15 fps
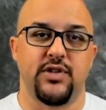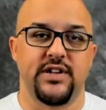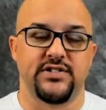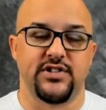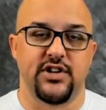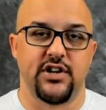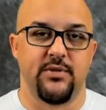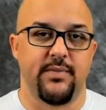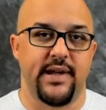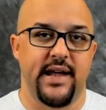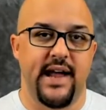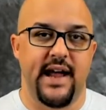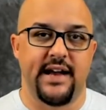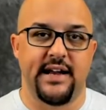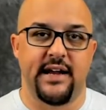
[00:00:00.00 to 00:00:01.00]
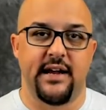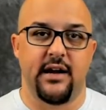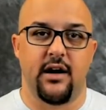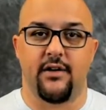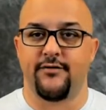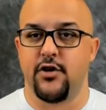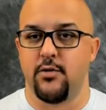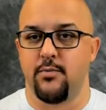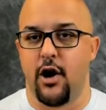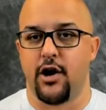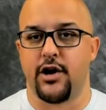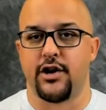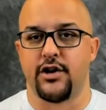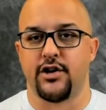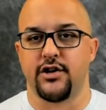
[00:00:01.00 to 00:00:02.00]
These are going to be any of your
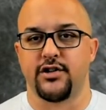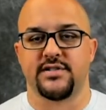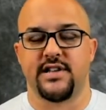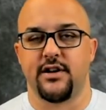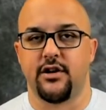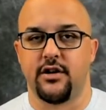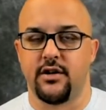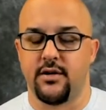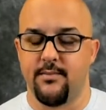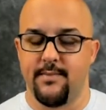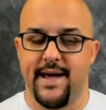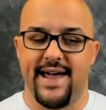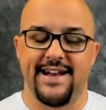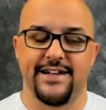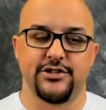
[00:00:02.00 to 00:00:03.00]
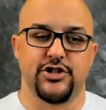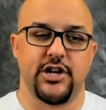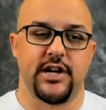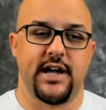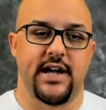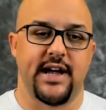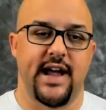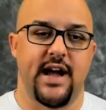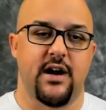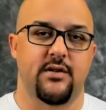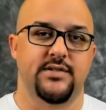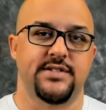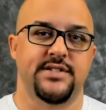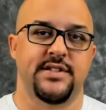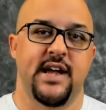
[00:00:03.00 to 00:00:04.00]
marketers that are managing
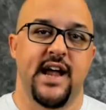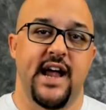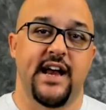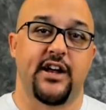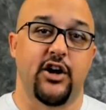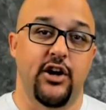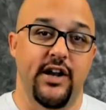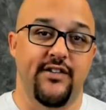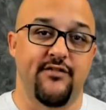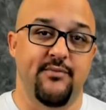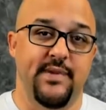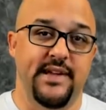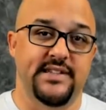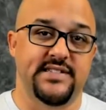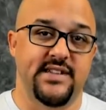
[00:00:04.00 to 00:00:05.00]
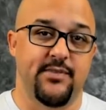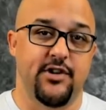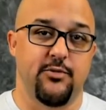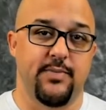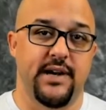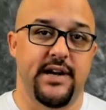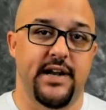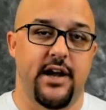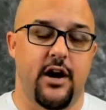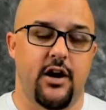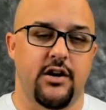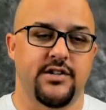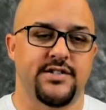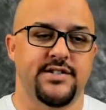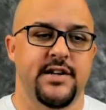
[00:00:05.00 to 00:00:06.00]
accounts, and it could even be some of your
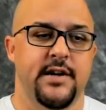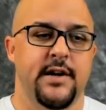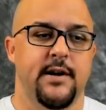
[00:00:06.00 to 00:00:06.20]
BDRs.